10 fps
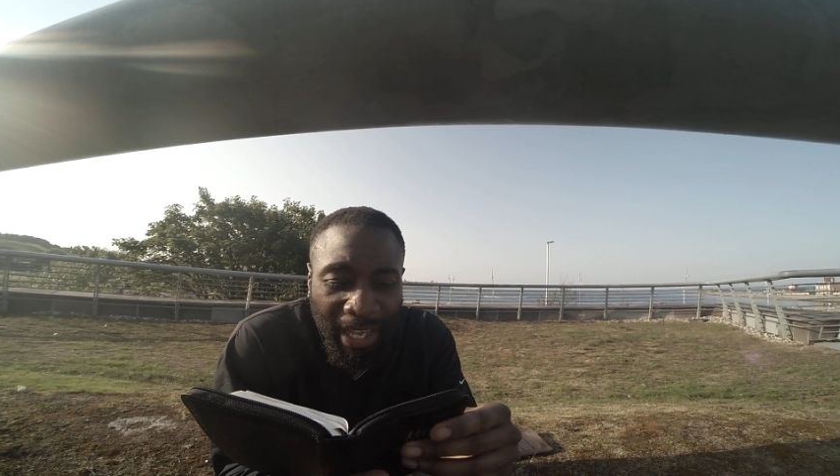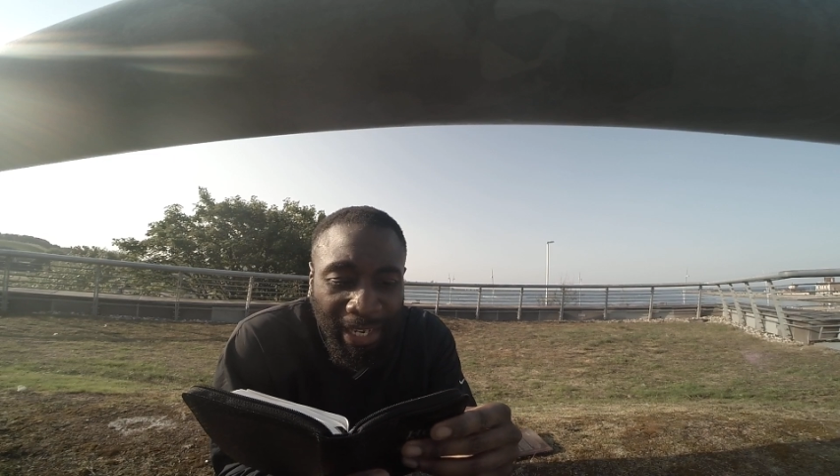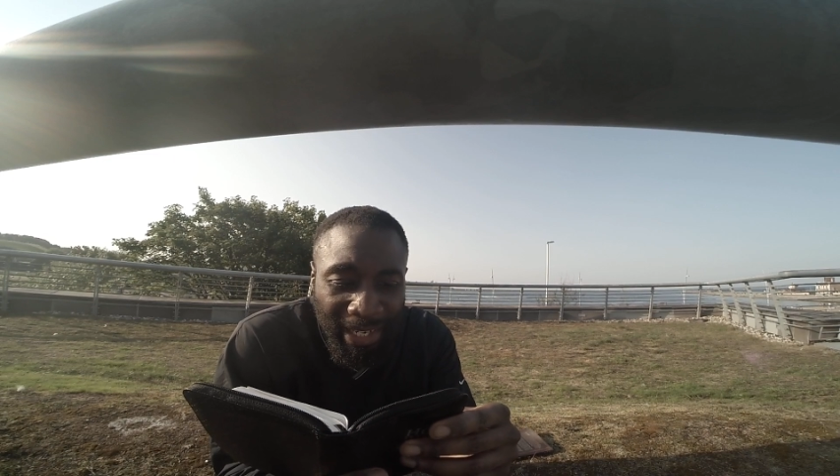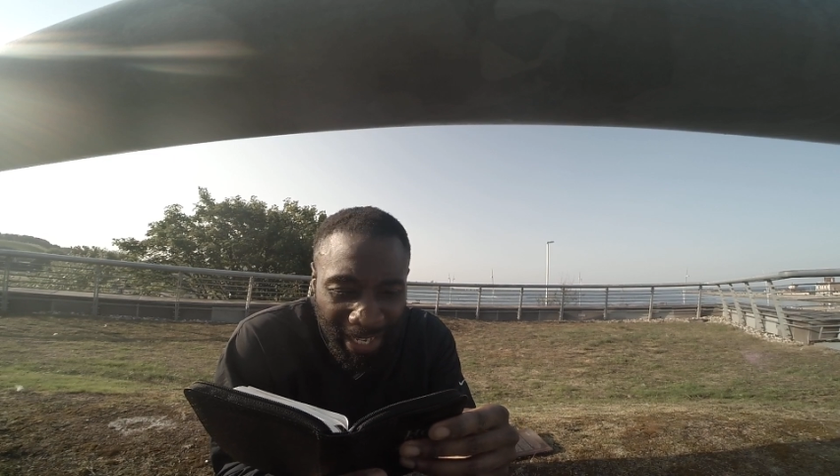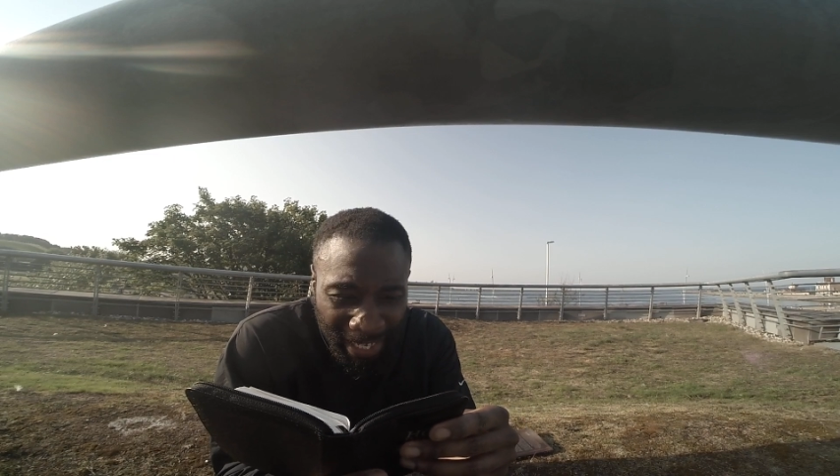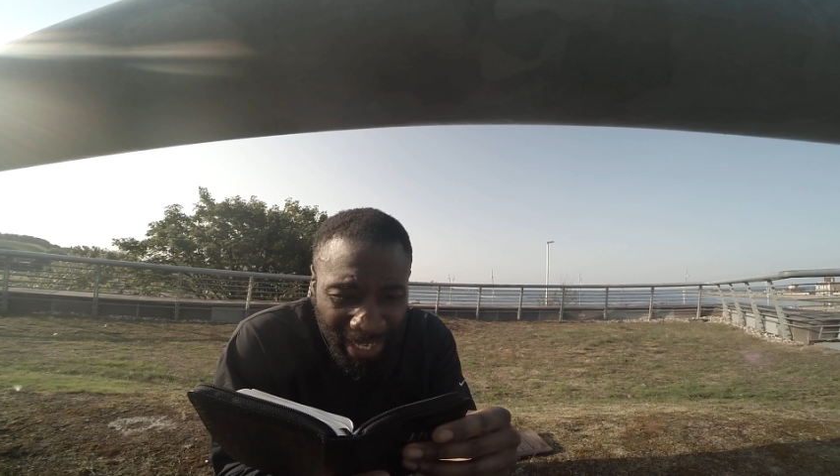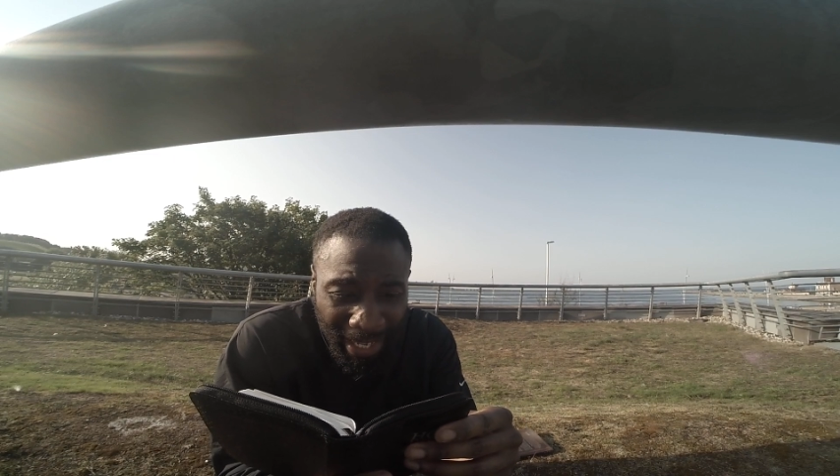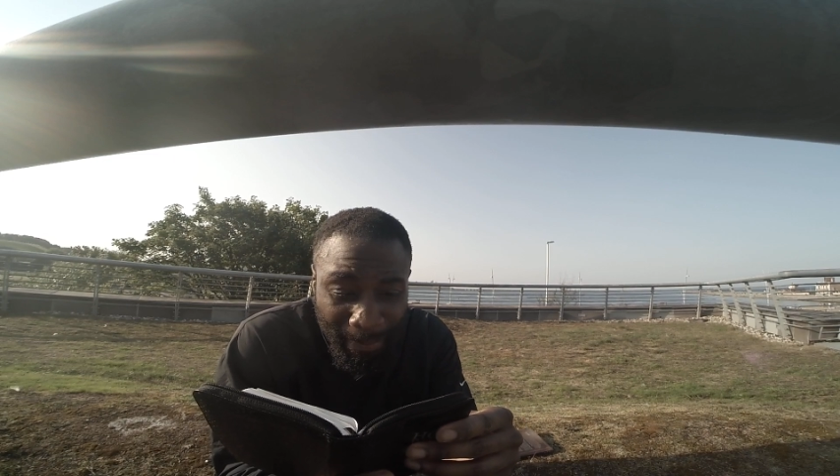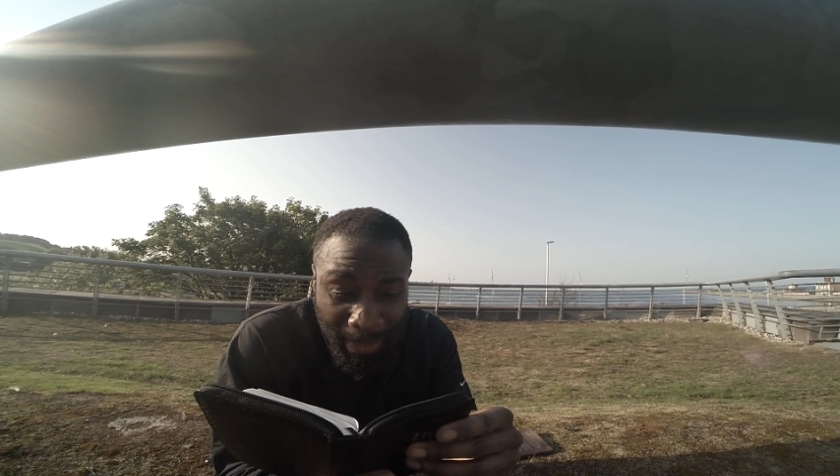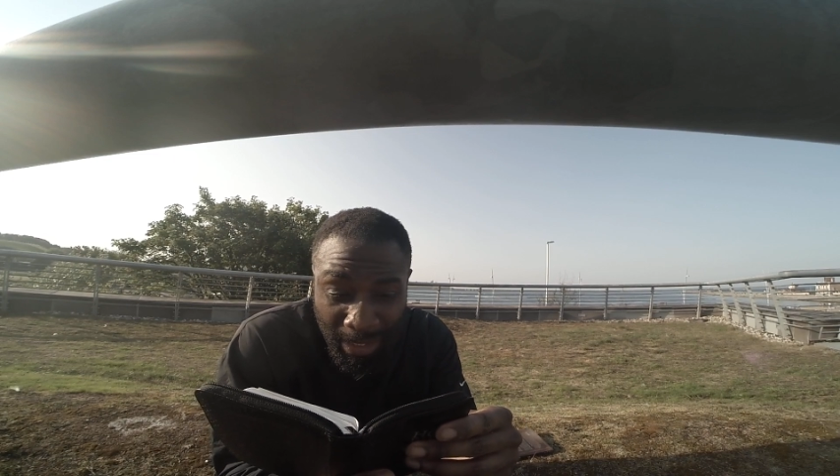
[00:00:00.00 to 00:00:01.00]
And
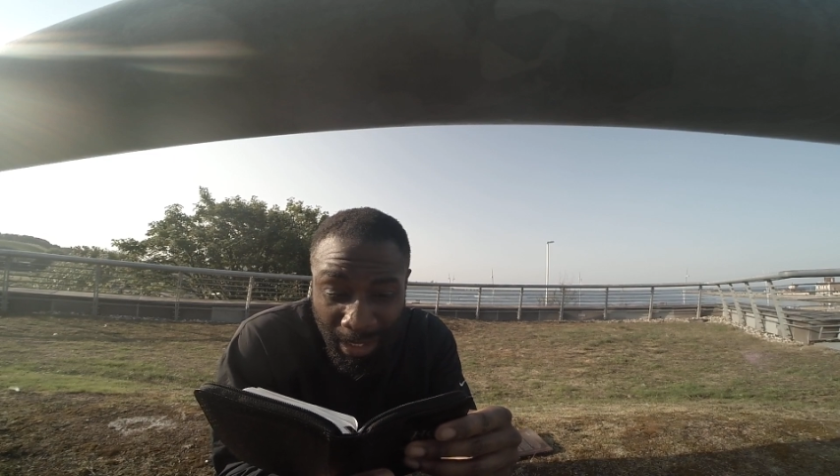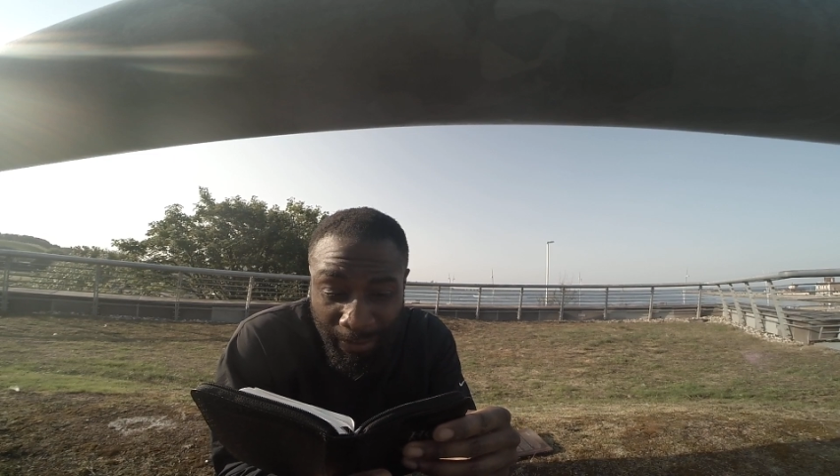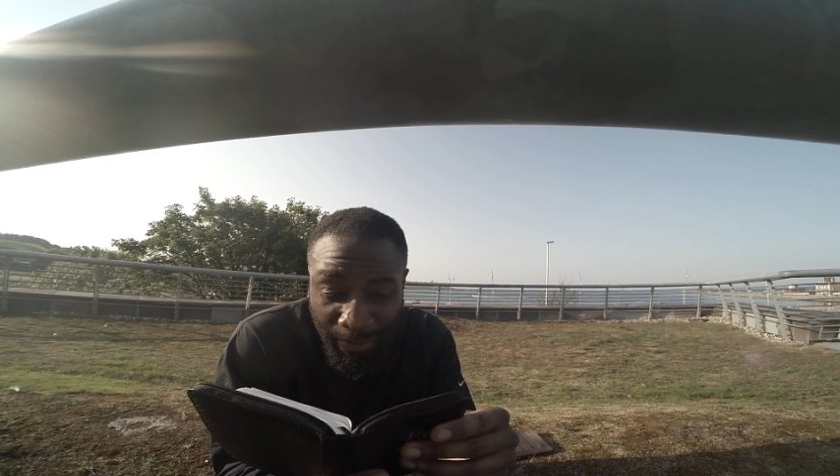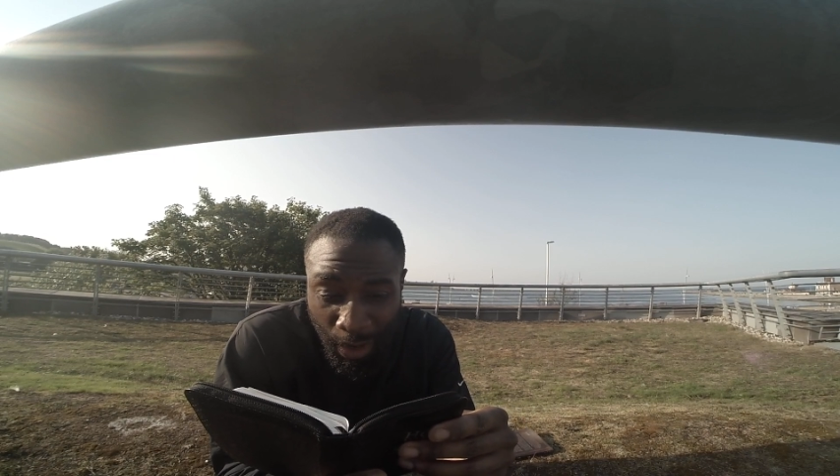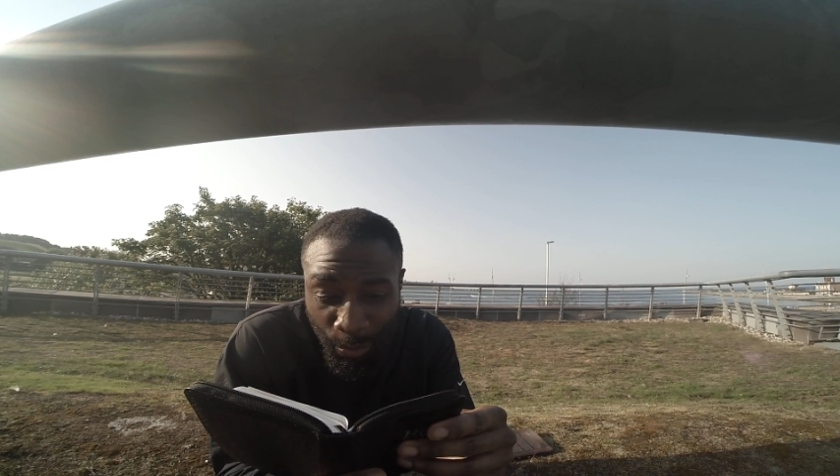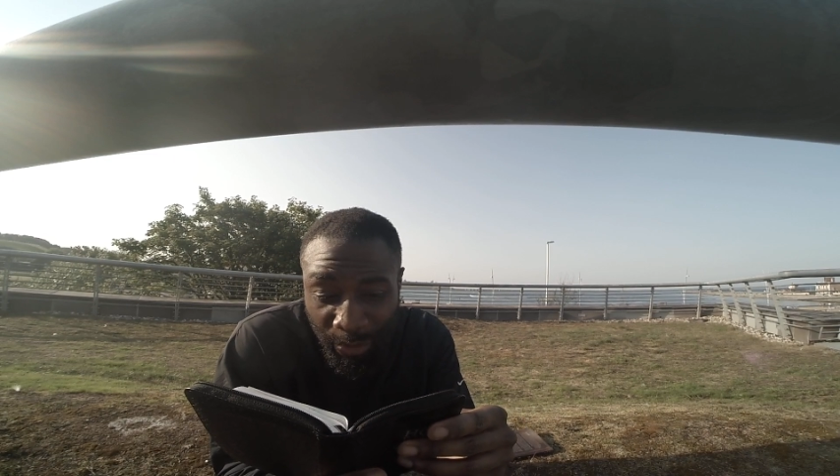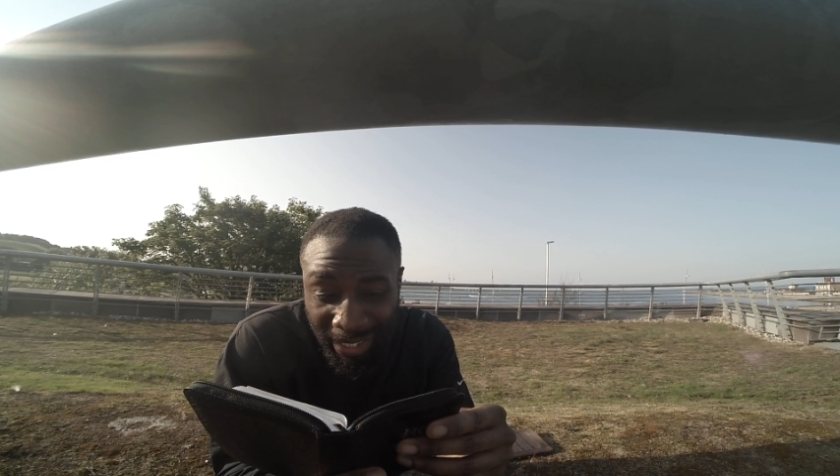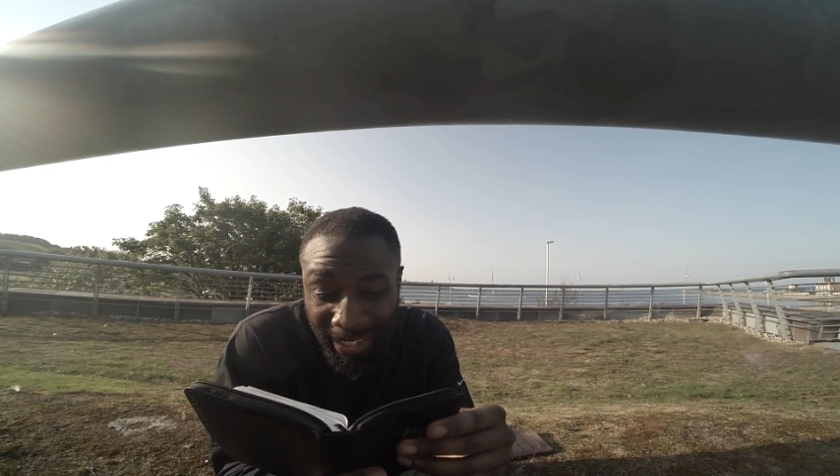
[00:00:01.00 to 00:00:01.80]
Ahab, the son of Omri,